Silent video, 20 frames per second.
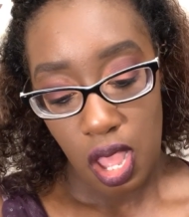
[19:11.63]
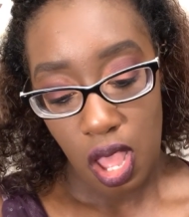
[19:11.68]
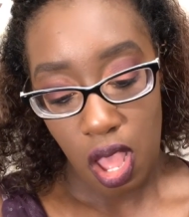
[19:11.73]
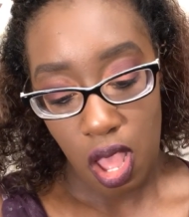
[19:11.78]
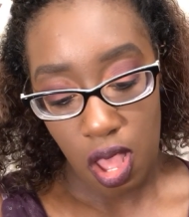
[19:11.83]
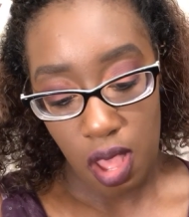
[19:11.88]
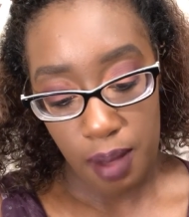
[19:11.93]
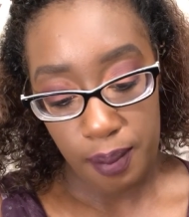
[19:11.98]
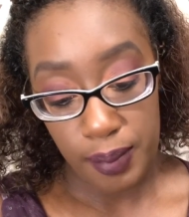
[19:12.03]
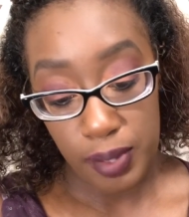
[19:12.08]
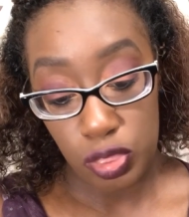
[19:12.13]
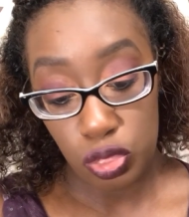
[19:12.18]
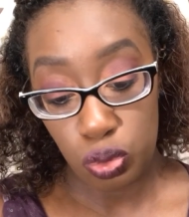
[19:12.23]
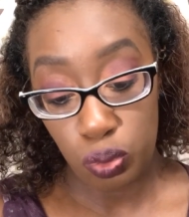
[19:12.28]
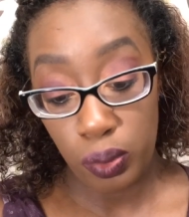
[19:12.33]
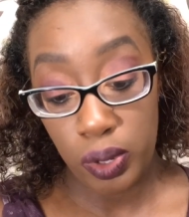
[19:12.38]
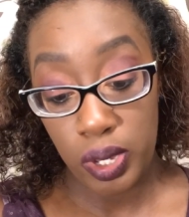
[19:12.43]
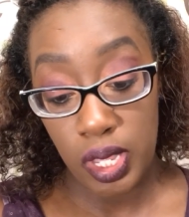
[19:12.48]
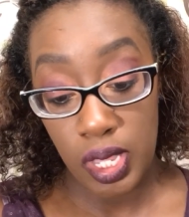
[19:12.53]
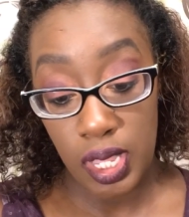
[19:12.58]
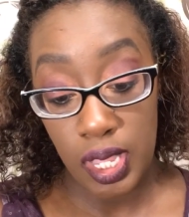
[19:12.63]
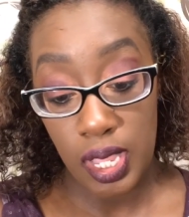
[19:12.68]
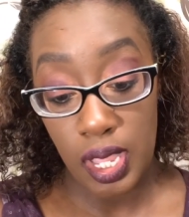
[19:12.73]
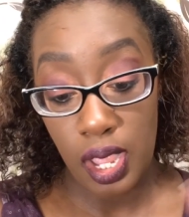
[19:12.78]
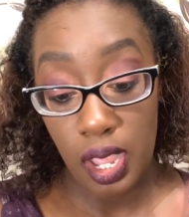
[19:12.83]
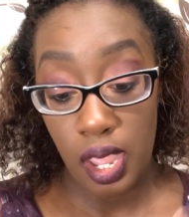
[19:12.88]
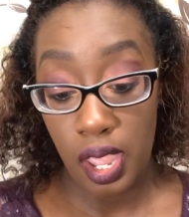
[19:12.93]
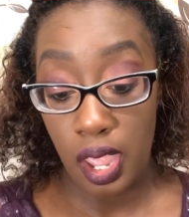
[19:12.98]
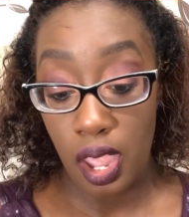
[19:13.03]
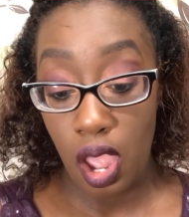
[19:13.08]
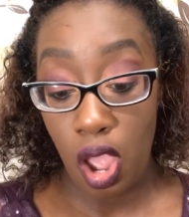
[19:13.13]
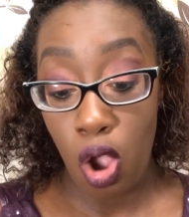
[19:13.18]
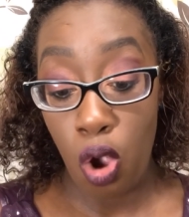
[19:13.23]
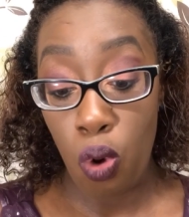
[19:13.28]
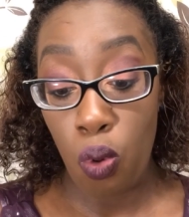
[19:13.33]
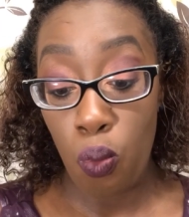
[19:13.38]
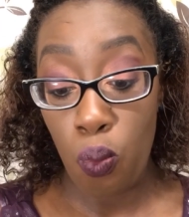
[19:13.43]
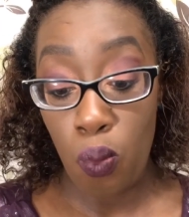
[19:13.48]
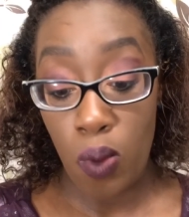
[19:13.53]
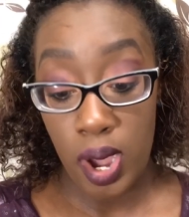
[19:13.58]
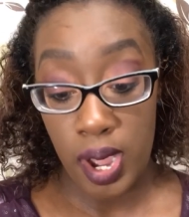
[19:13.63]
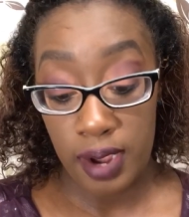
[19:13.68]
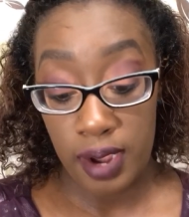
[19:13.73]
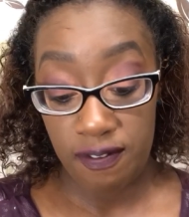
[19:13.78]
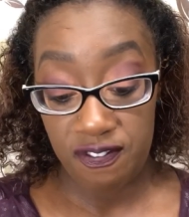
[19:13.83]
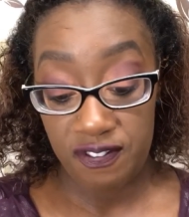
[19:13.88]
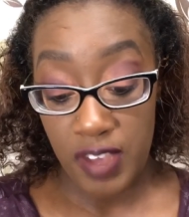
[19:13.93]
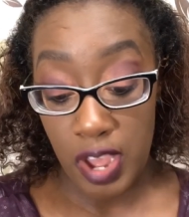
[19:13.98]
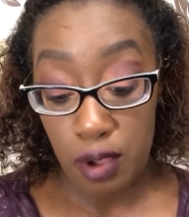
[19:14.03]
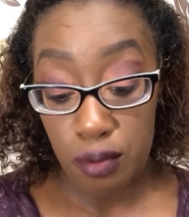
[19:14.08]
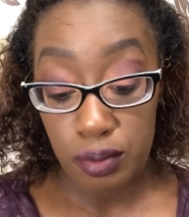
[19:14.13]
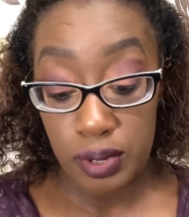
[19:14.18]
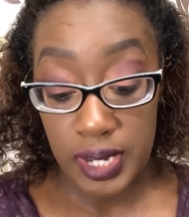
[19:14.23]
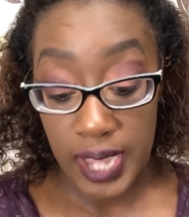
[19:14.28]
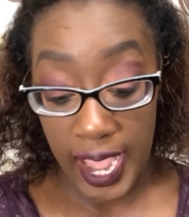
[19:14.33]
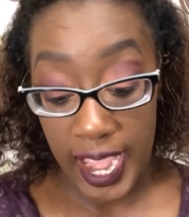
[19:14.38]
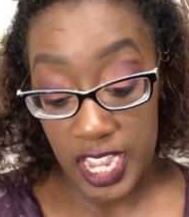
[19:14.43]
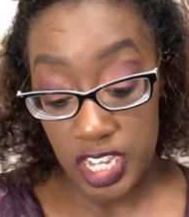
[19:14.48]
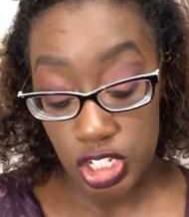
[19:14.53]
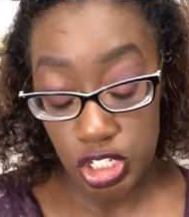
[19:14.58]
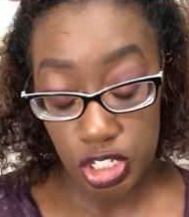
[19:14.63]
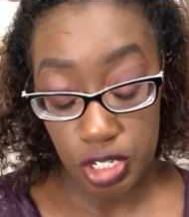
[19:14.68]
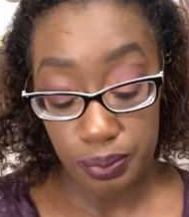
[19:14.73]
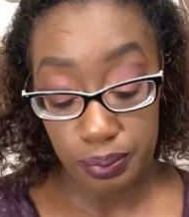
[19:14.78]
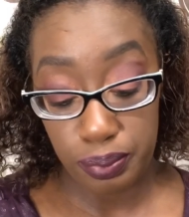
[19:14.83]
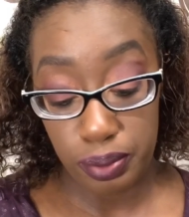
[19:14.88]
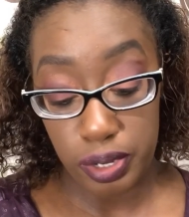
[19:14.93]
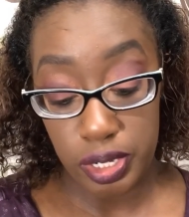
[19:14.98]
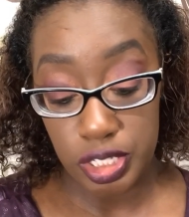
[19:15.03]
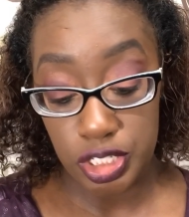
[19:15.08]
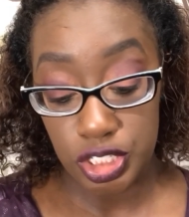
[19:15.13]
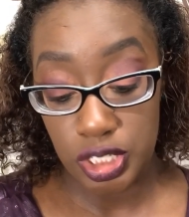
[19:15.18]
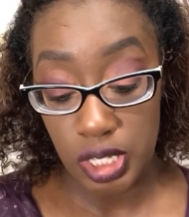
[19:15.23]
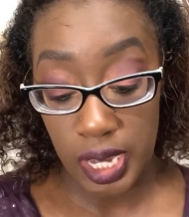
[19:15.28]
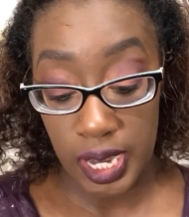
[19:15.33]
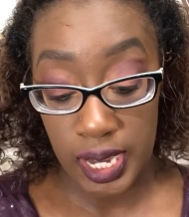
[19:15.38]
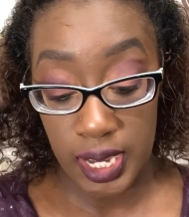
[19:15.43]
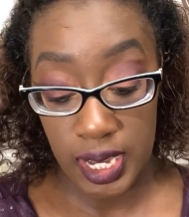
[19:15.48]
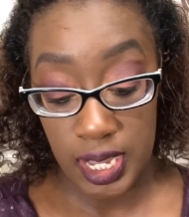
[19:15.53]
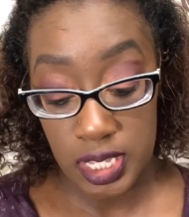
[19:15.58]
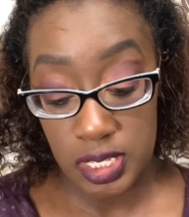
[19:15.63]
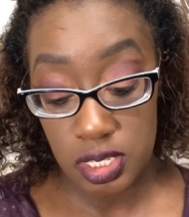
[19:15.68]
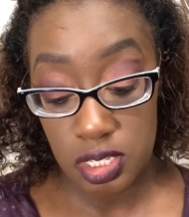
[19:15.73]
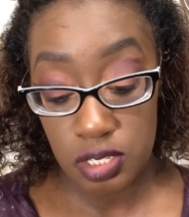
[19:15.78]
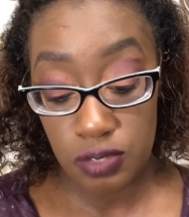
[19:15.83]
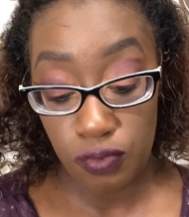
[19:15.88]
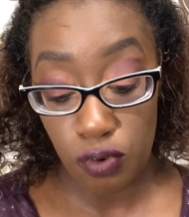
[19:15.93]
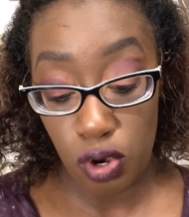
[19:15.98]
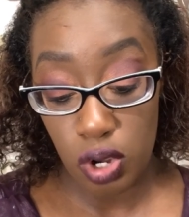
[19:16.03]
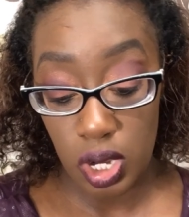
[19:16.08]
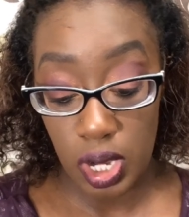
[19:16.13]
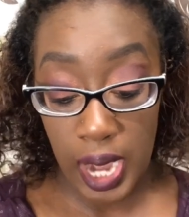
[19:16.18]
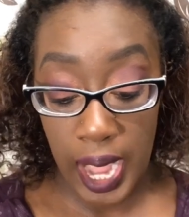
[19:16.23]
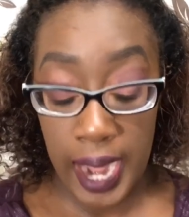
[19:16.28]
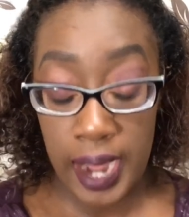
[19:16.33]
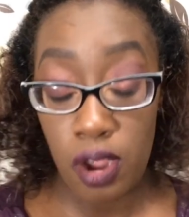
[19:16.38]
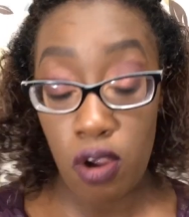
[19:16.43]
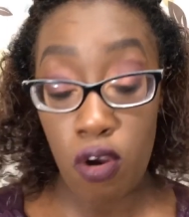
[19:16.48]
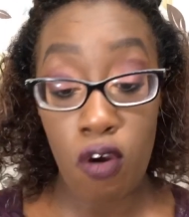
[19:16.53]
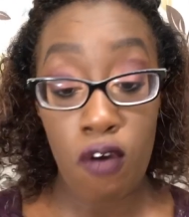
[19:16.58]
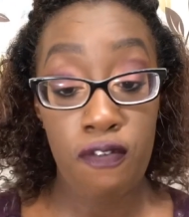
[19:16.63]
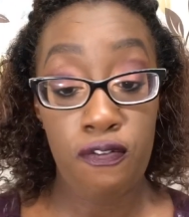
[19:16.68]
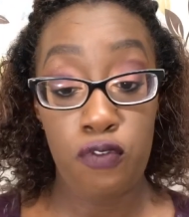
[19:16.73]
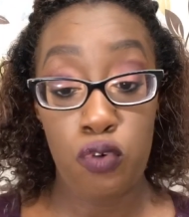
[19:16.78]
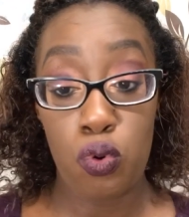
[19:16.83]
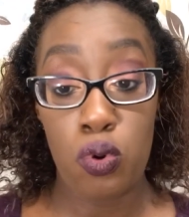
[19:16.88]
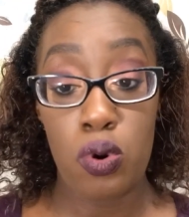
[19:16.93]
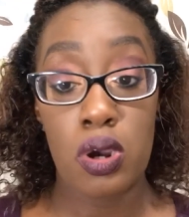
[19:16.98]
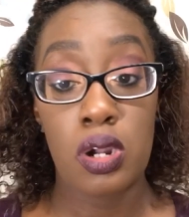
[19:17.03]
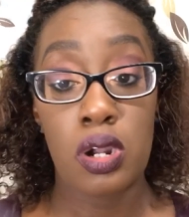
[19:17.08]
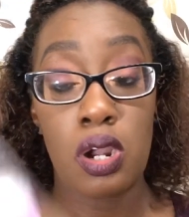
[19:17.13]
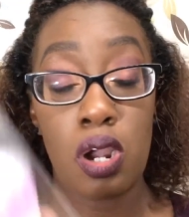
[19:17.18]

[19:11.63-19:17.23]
301 foundation brush, and this is for light or full